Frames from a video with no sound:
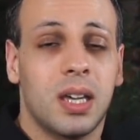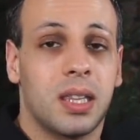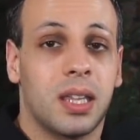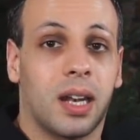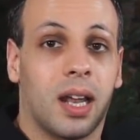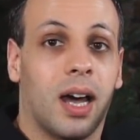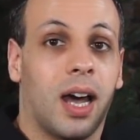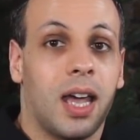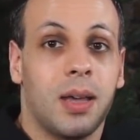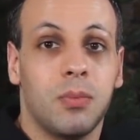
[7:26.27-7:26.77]

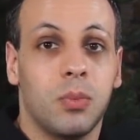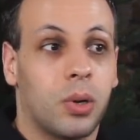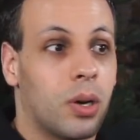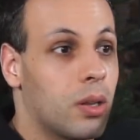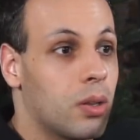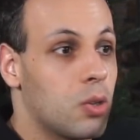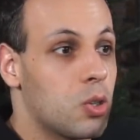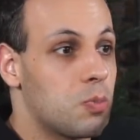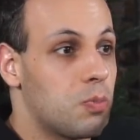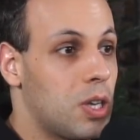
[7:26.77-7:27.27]
that I'm
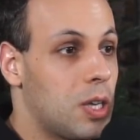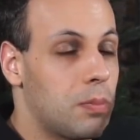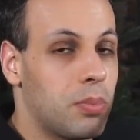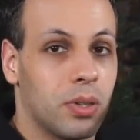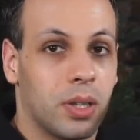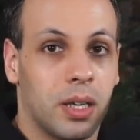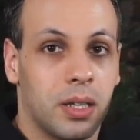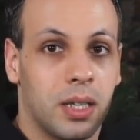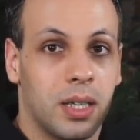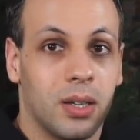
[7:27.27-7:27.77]
one of those
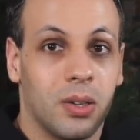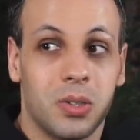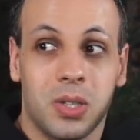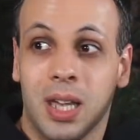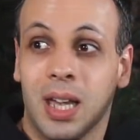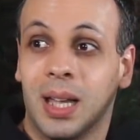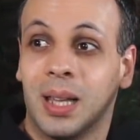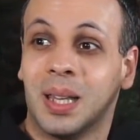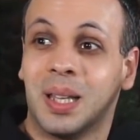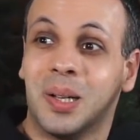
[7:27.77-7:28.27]
people that yells
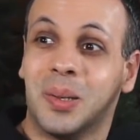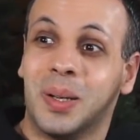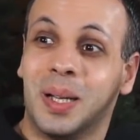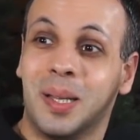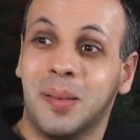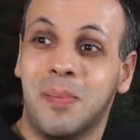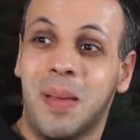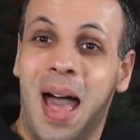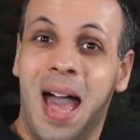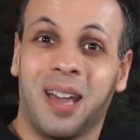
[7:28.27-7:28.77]

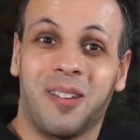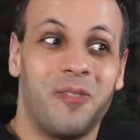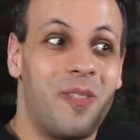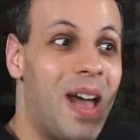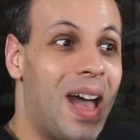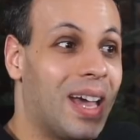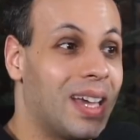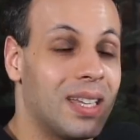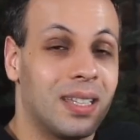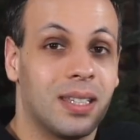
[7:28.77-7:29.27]
"LOL
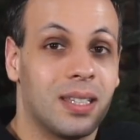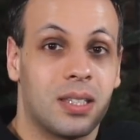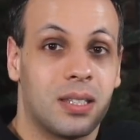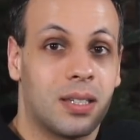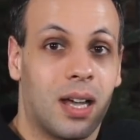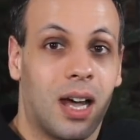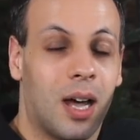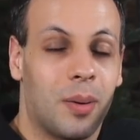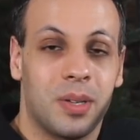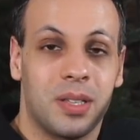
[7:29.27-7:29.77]
MacFag" in the
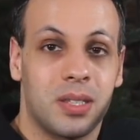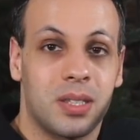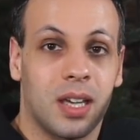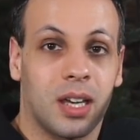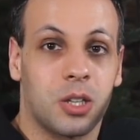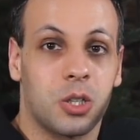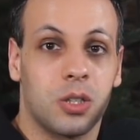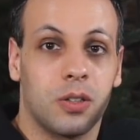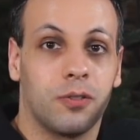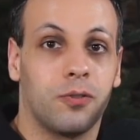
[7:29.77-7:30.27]
comment
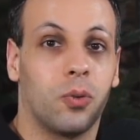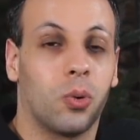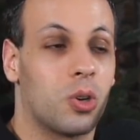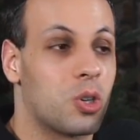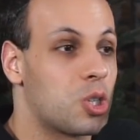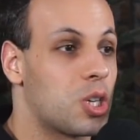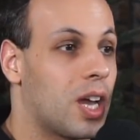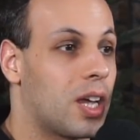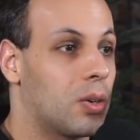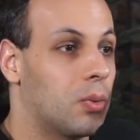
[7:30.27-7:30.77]
section of
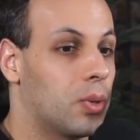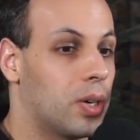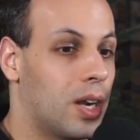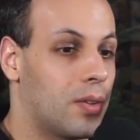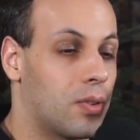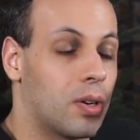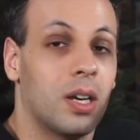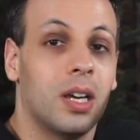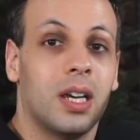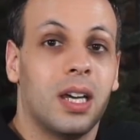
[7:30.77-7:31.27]
4chan or
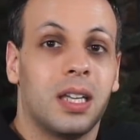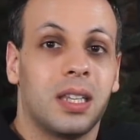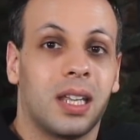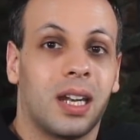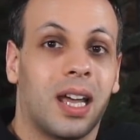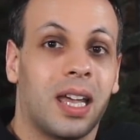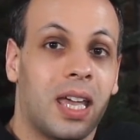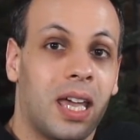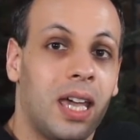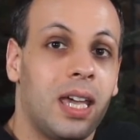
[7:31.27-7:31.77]
whatever,
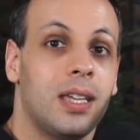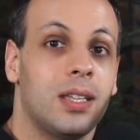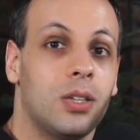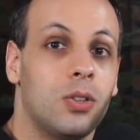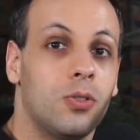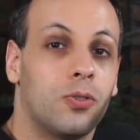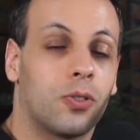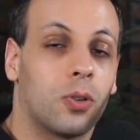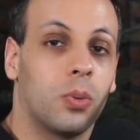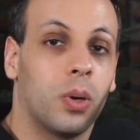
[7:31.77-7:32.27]
that I hate
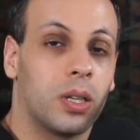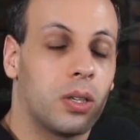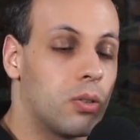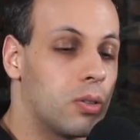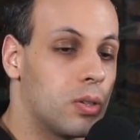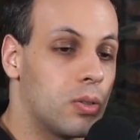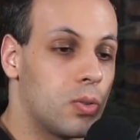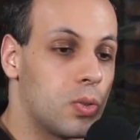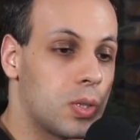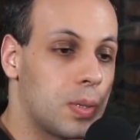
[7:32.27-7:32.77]
you for what you
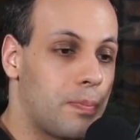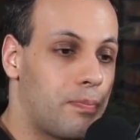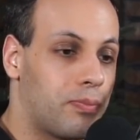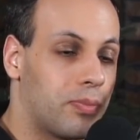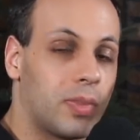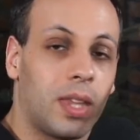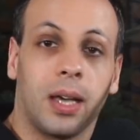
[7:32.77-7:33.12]
use.